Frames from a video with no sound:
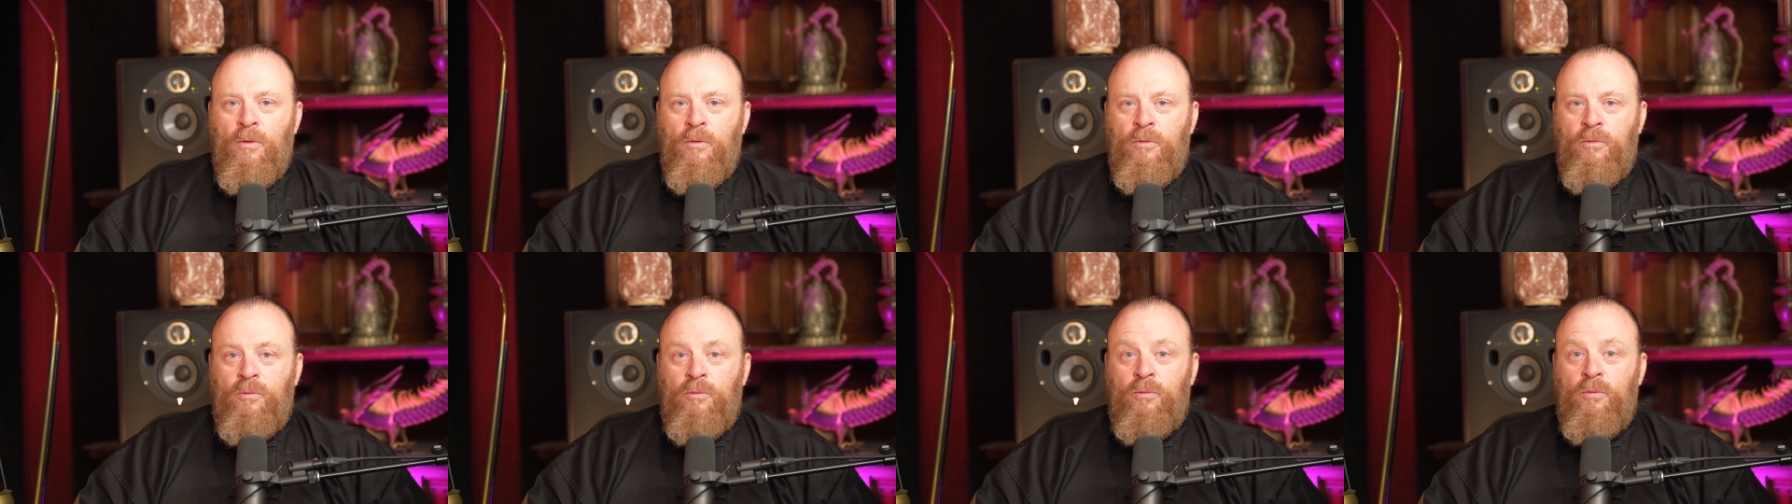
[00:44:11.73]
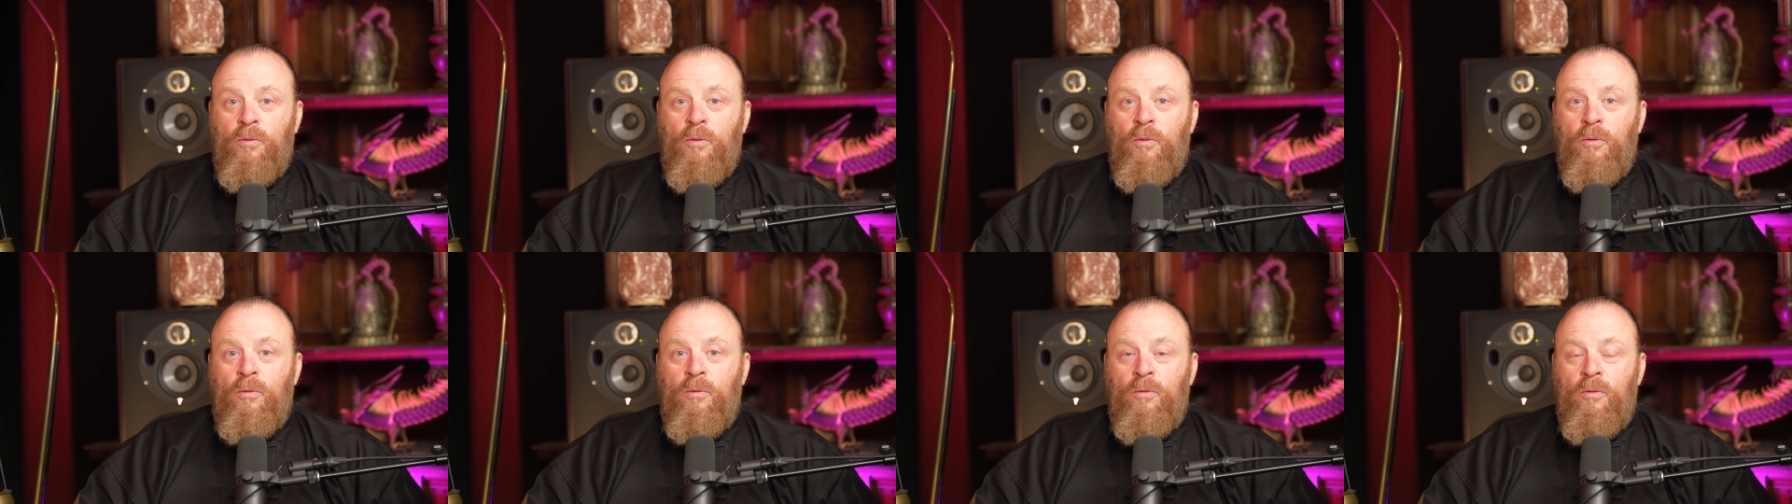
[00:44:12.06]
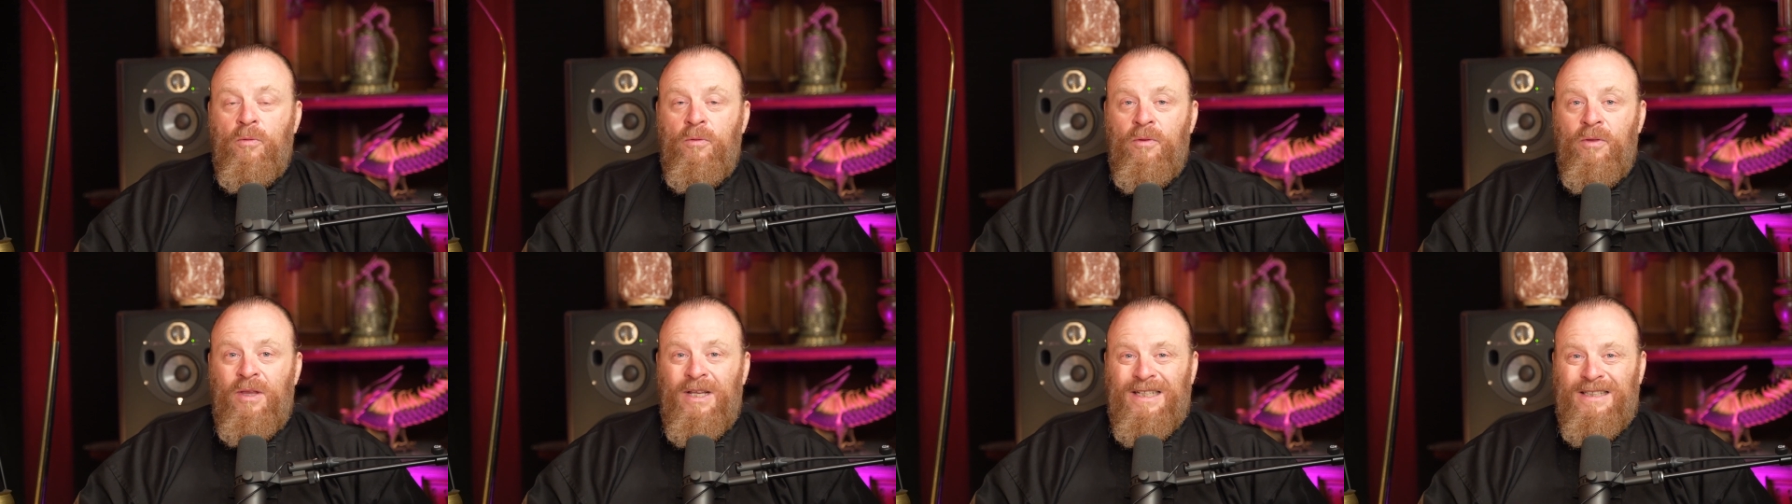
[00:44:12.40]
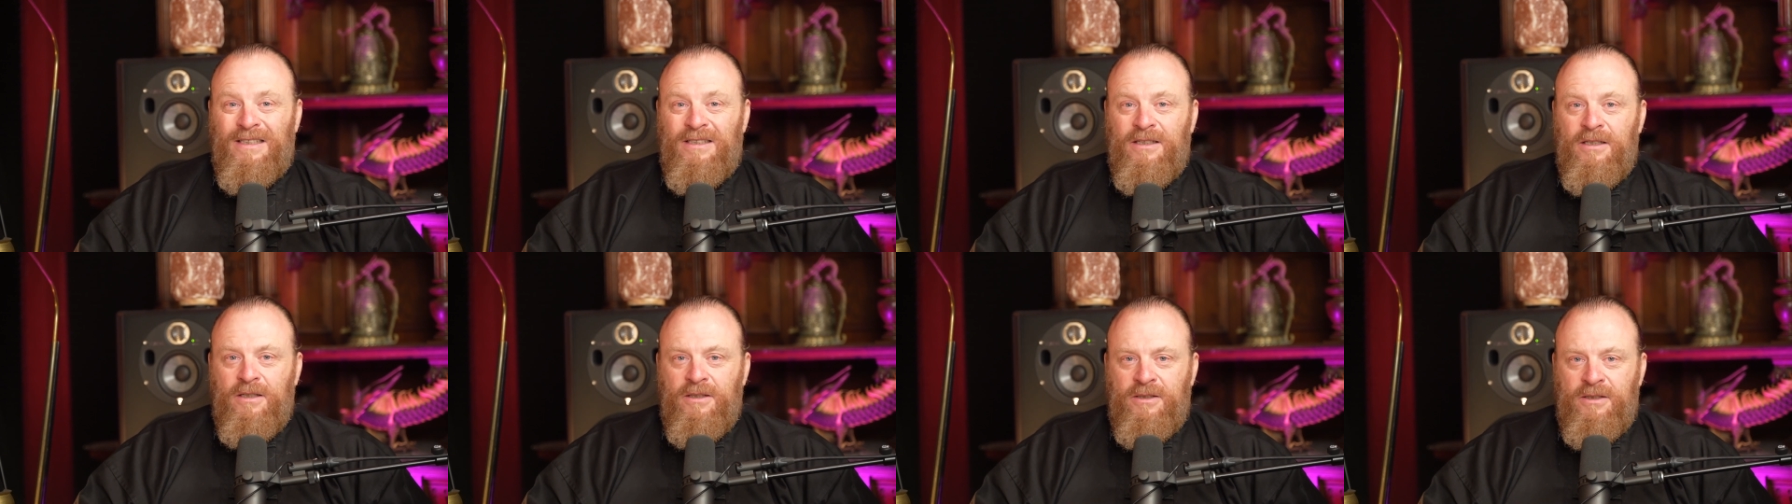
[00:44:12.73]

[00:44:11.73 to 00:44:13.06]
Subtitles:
through this